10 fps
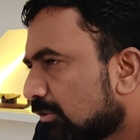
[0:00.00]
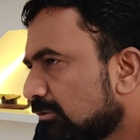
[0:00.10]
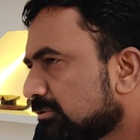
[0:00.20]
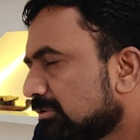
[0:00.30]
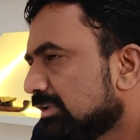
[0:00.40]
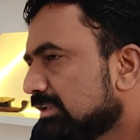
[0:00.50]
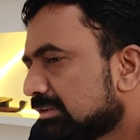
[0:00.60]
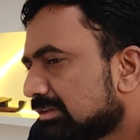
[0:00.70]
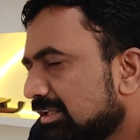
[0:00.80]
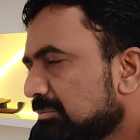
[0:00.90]
also in
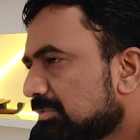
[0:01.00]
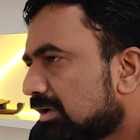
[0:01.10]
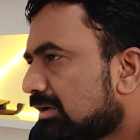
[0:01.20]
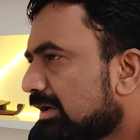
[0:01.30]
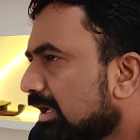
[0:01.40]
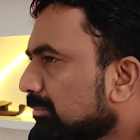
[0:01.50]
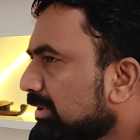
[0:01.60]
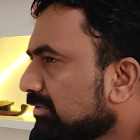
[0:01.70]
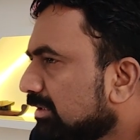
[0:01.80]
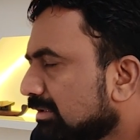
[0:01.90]
a thin hair
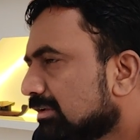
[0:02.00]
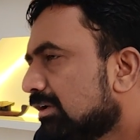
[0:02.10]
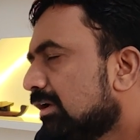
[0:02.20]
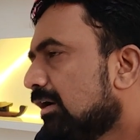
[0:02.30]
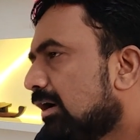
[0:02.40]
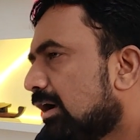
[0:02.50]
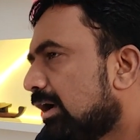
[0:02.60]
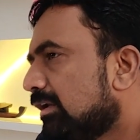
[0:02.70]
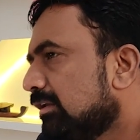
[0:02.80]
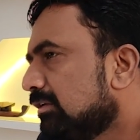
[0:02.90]
patient
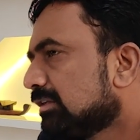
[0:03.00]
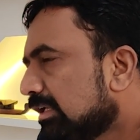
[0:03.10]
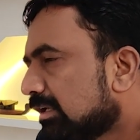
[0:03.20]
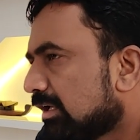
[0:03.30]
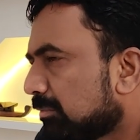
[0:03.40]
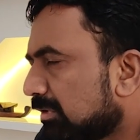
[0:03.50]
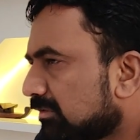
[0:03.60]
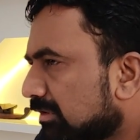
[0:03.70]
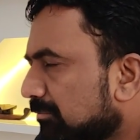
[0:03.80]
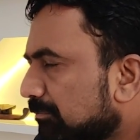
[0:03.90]
and in a thick hair
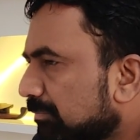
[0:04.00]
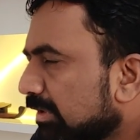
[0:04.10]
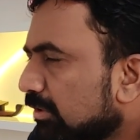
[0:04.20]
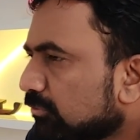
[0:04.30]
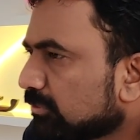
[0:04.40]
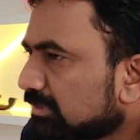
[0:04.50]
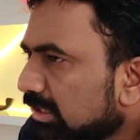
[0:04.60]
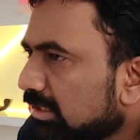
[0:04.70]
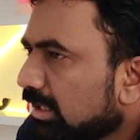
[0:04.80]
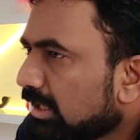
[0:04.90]
patient. So
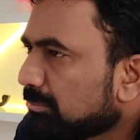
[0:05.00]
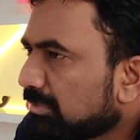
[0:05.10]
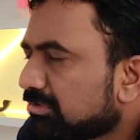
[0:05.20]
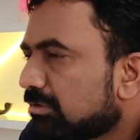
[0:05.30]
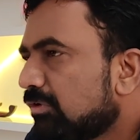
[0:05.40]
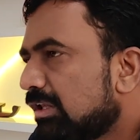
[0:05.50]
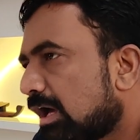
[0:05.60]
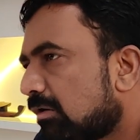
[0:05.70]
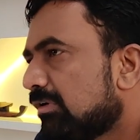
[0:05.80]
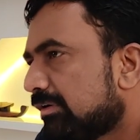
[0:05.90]
thick hair patient will
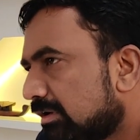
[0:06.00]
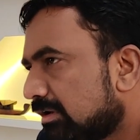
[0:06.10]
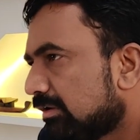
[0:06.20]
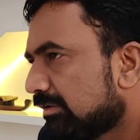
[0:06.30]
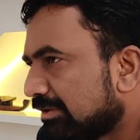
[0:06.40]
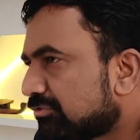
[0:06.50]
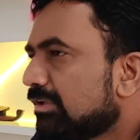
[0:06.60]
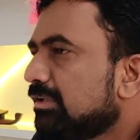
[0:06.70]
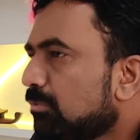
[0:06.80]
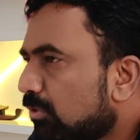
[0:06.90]
have
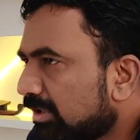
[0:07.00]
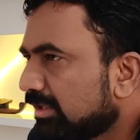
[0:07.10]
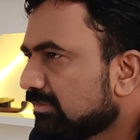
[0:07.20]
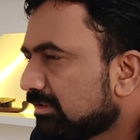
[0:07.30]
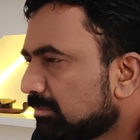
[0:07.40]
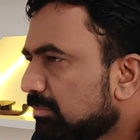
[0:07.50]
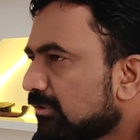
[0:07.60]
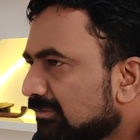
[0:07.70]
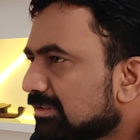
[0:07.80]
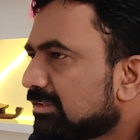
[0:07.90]
naturally more density
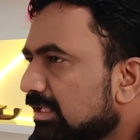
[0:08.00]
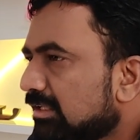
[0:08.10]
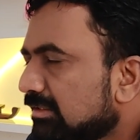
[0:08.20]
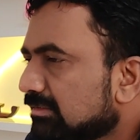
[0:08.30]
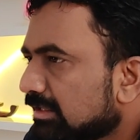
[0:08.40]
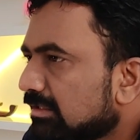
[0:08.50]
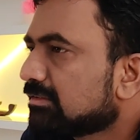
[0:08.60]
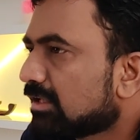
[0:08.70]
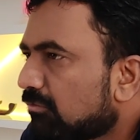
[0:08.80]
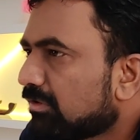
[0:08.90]
because the thickness and
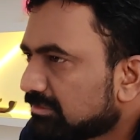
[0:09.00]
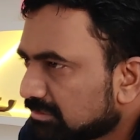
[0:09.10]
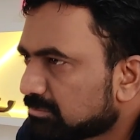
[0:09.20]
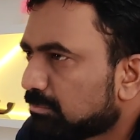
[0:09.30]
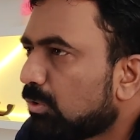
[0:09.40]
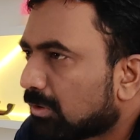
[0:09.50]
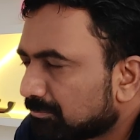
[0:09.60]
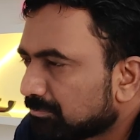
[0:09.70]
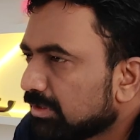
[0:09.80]
its coverage is more.